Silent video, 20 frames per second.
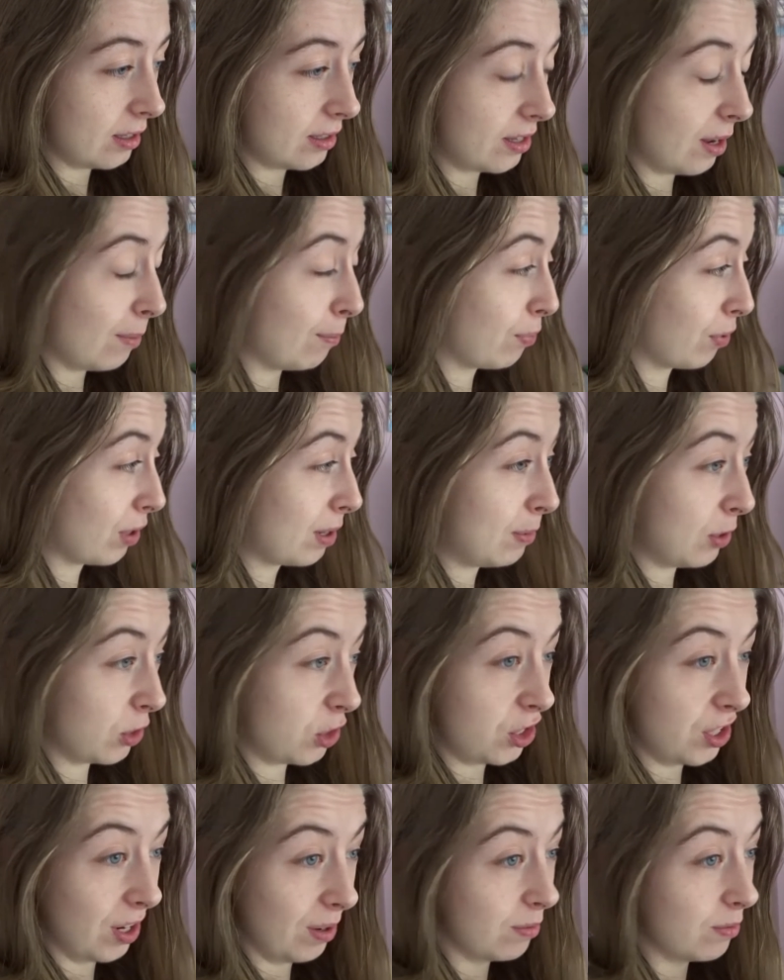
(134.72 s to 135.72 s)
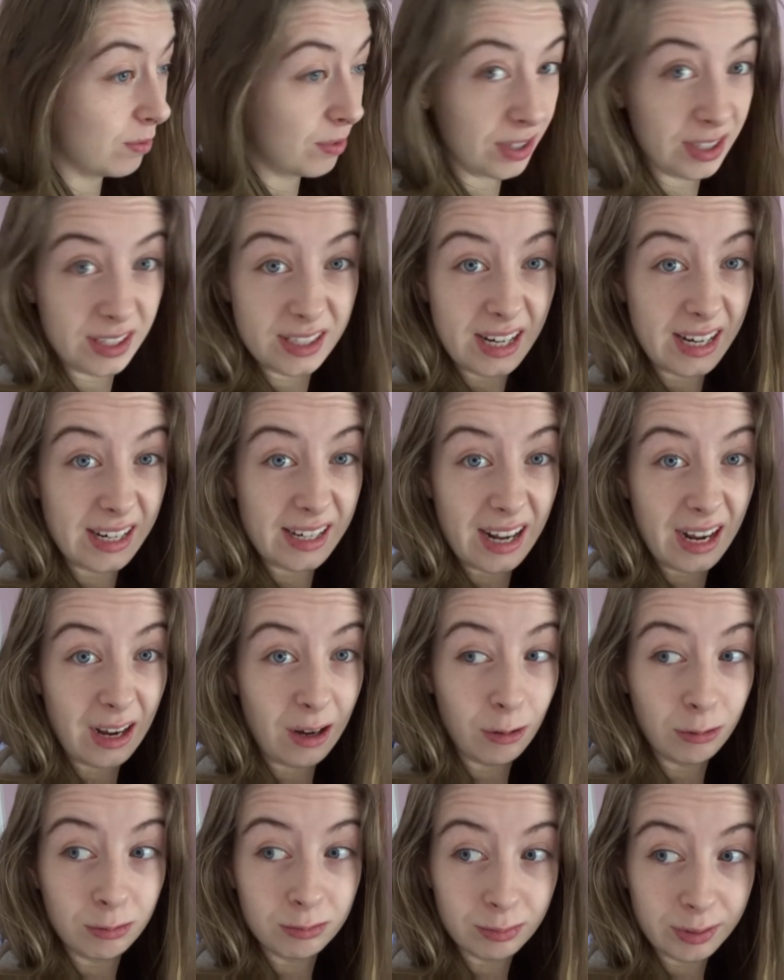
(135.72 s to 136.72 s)
I'm pretty much done for the day
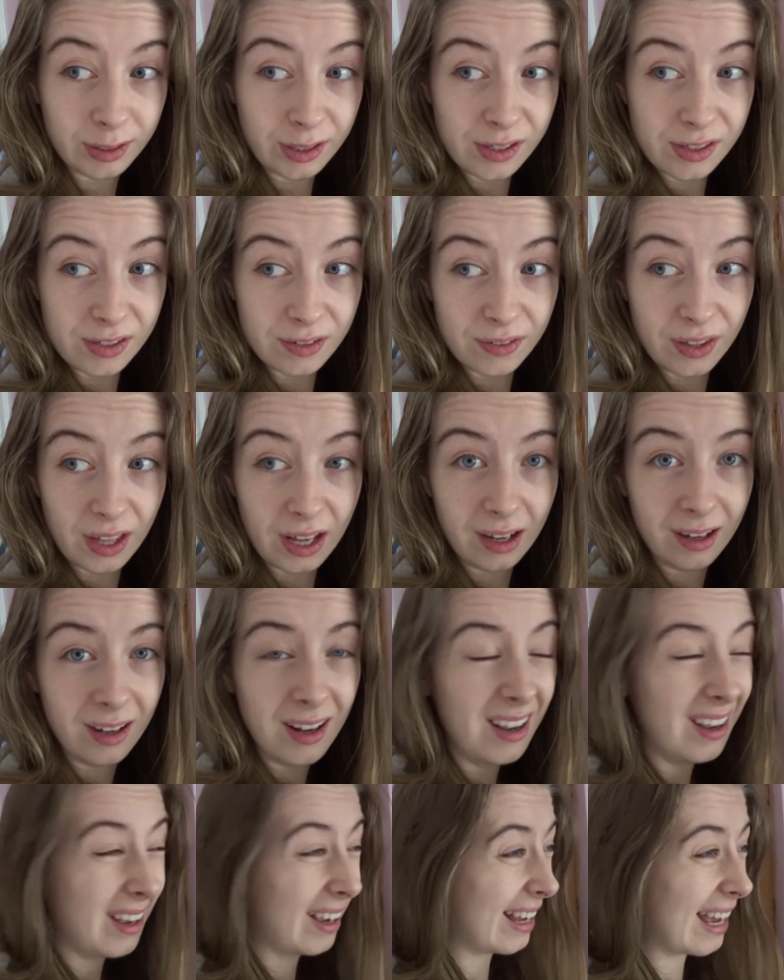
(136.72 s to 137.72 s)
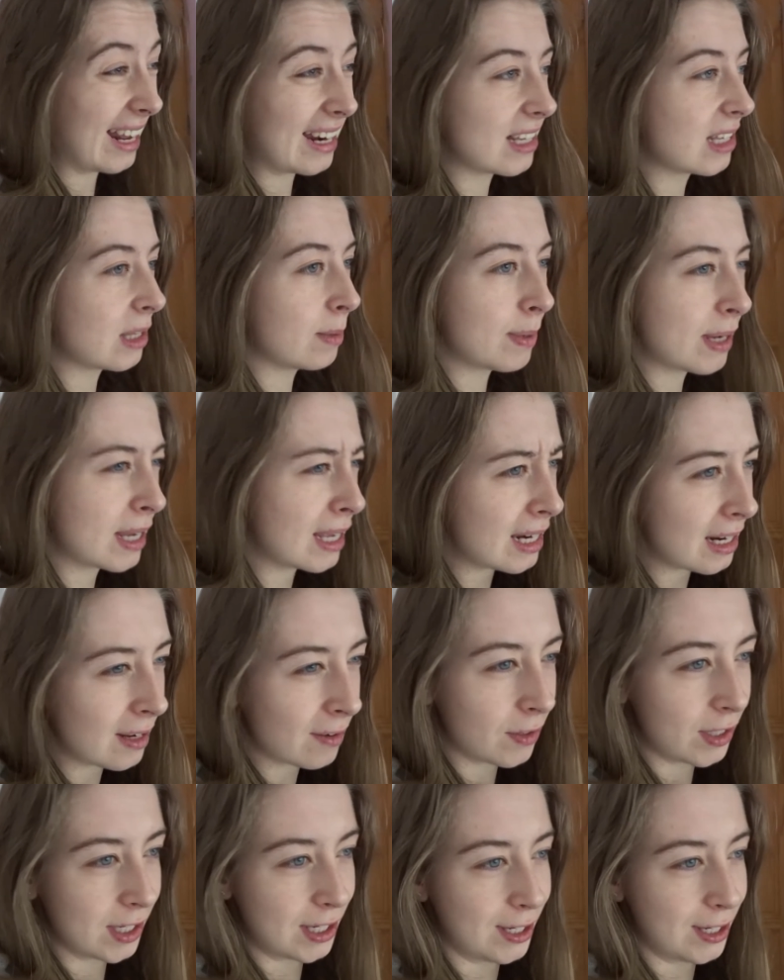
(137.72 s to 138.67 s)
now because of that. Again, it's the beginning of the